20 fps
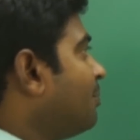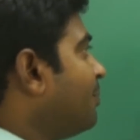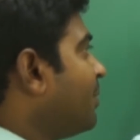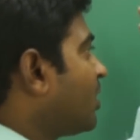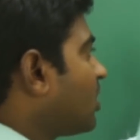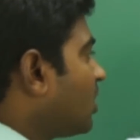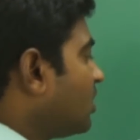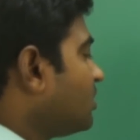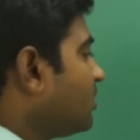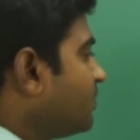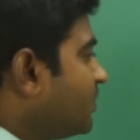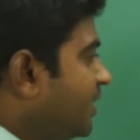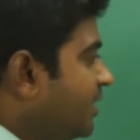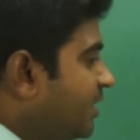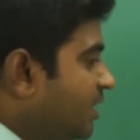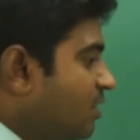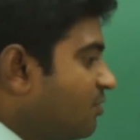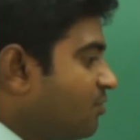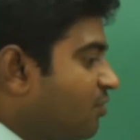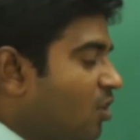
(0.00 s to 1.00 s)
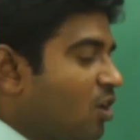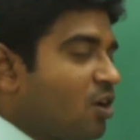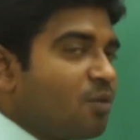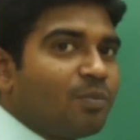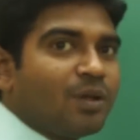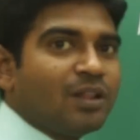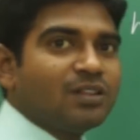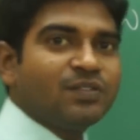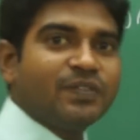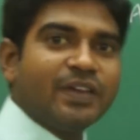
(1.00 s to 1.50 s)
Because of the Indian foreign
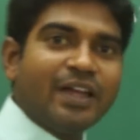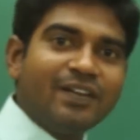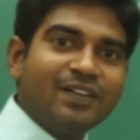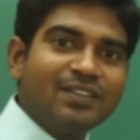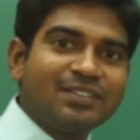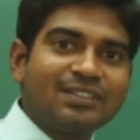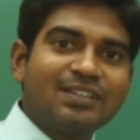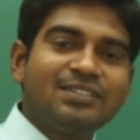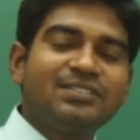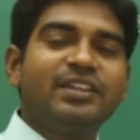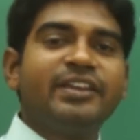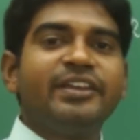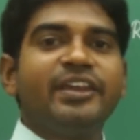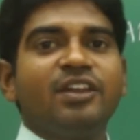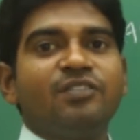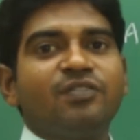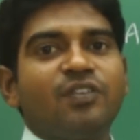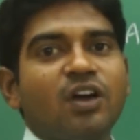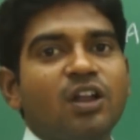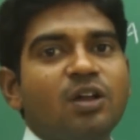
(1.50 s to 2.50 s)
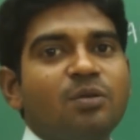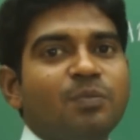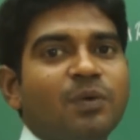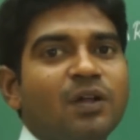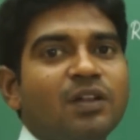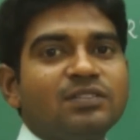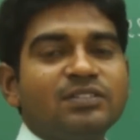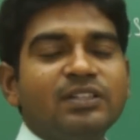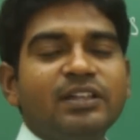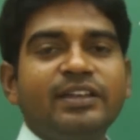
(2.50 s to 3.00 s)
policy, we have discussed the Indian foreign
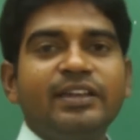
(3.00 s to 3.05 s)
policy.